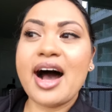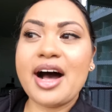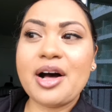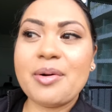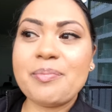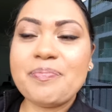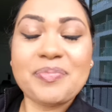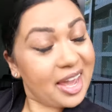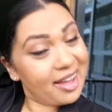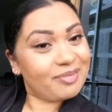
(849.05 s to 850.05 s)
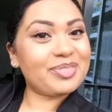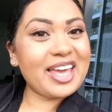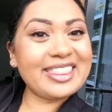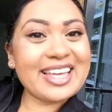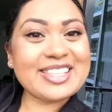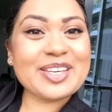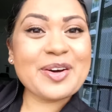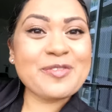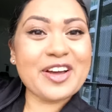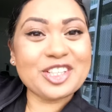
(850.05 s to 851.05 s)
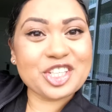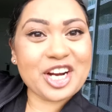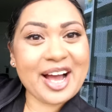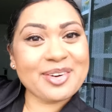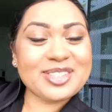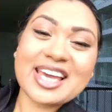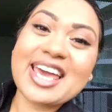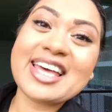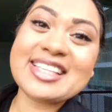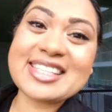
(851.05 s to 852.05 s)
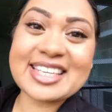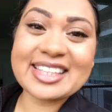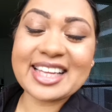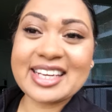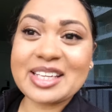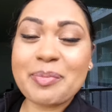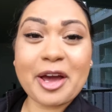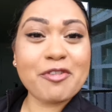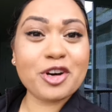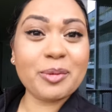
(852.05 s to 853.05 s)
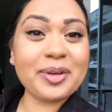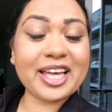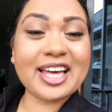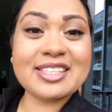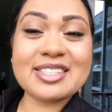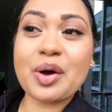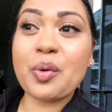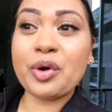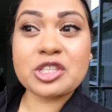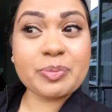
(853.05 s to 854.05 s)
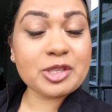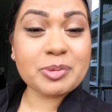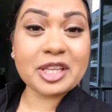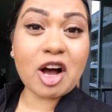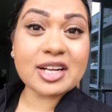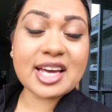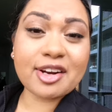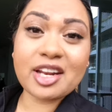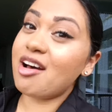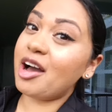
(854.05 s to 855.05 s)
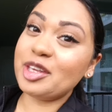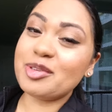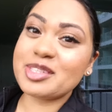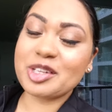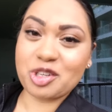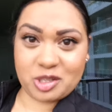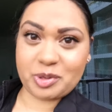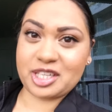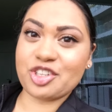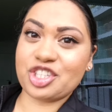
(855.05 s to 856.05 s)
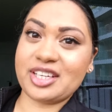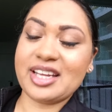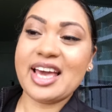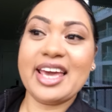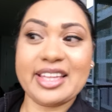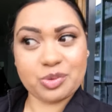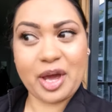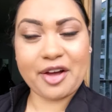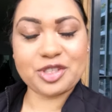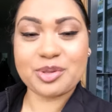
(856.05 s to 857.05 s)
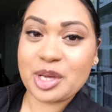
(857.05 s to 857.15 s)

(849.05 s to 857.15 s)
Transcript: Yeah, and let's go venture out and see London by foot because we're supposed to be in lockdown and not using transportation unless we have to.